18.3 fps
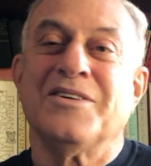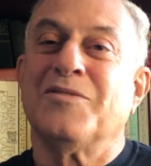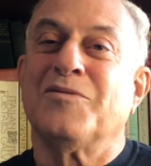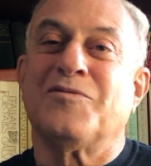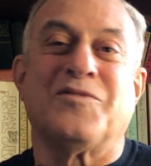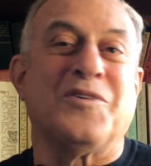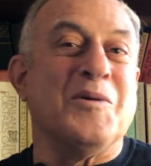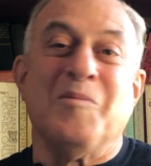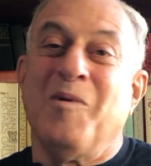
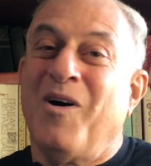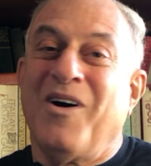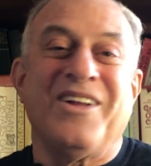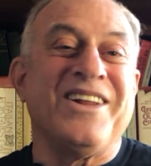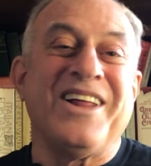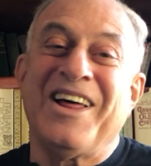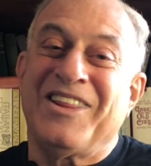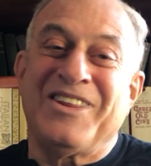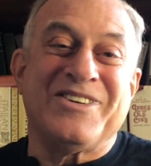from
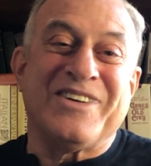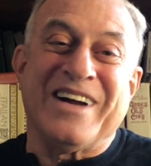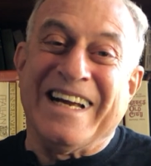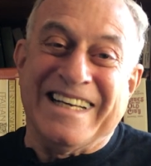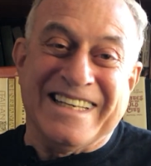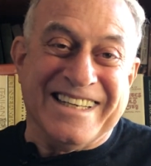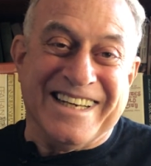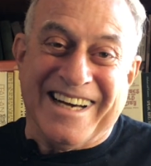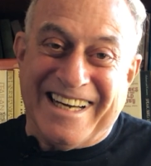all other
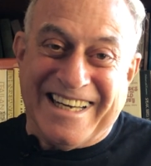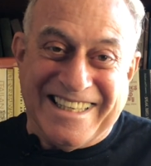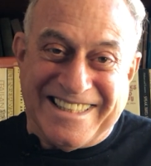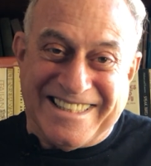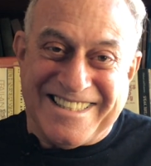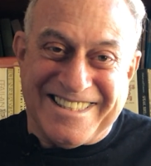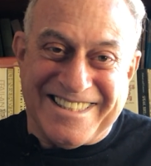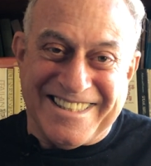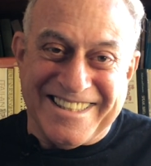8
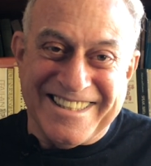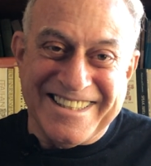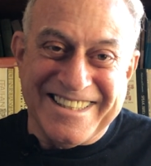nights?